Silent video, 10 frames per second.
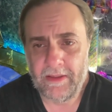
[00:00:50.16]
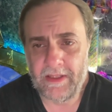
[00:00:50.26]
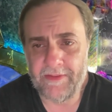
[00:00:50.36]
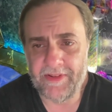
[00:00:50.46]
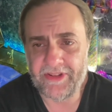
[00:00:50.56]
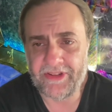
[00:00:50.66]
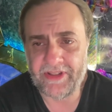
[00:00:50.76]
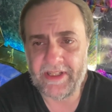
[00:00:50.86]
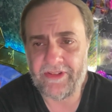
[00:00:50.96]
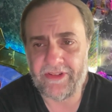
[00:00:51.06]
Given the
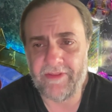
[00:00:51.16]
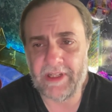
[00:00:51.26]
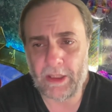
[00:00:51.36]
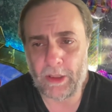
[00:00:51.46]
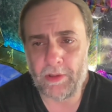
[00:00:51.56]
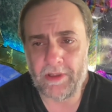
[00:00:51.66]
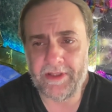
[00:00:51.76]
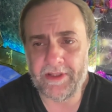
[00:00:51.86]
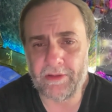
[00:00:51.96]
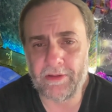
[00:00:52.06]
science available
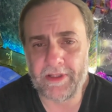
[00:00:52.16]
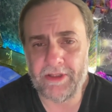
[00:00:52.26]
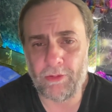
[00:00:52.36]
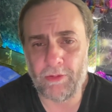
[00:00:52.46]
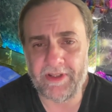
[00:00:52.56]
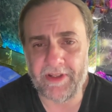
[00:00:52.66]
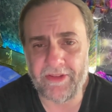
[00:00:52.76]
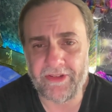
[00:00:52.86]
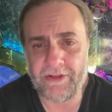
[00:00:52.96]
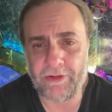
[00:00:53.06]
in the early
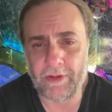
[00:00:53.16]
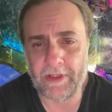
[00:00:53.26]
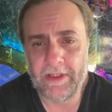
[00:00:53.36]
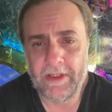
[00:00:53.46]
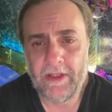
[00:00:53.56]
20th century,